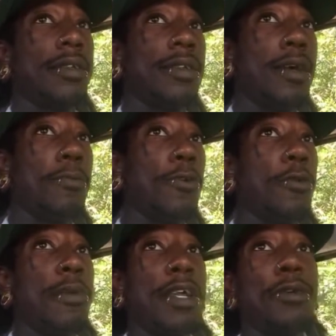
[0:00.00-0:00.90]
I'm going to
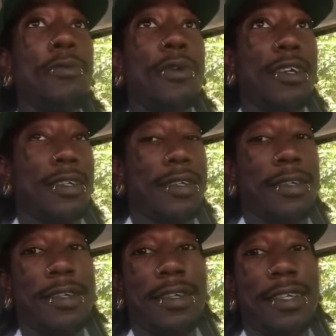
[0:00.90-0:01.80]
make you one.
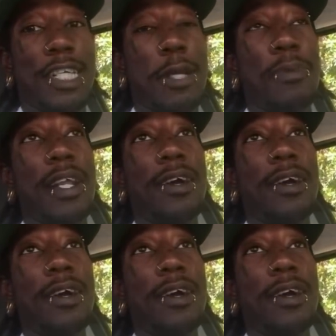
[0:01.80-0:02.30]
Ship it out.